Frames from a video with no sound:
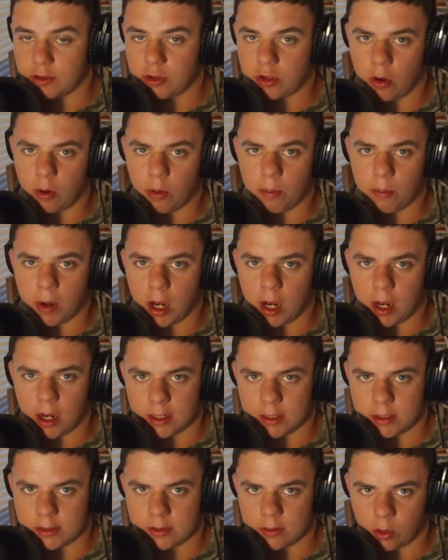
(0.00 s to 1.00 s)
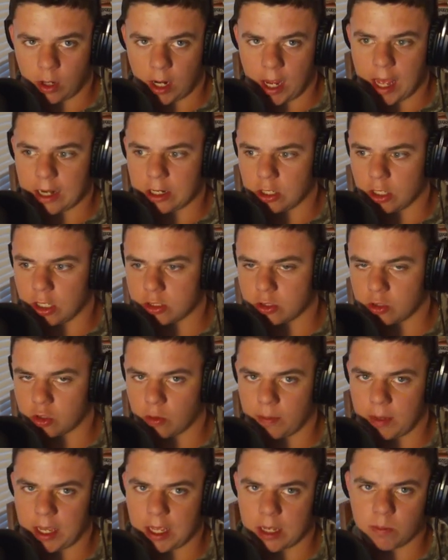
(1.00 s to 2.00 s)
with no mods or add-ons or
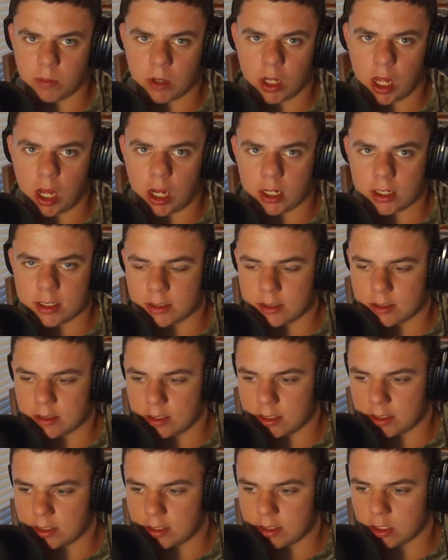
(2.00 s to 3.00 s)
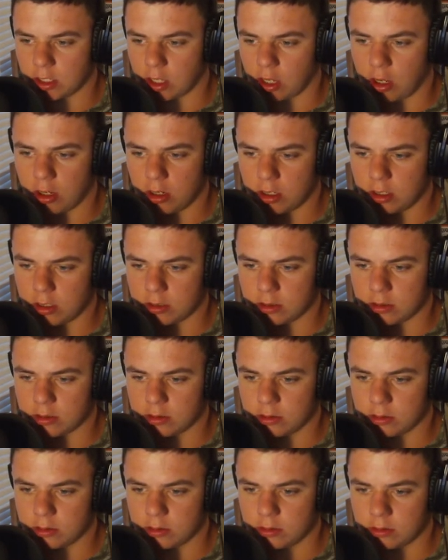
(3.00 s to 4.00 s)
command blocks. This is
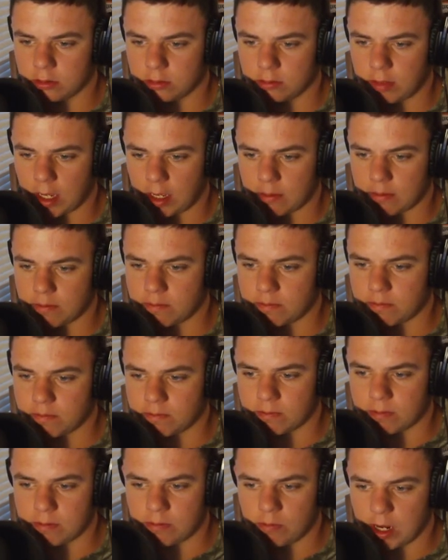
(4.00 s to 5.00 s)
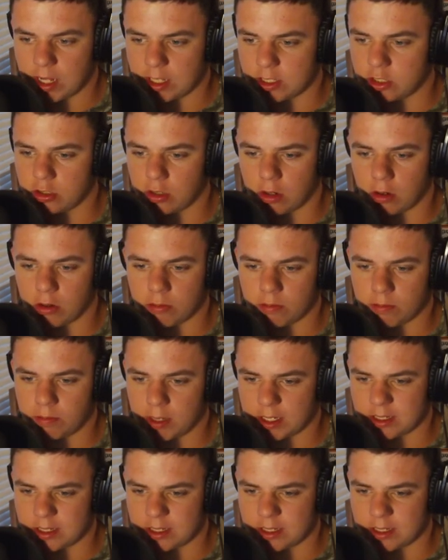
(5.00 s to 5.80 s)
all by redstone,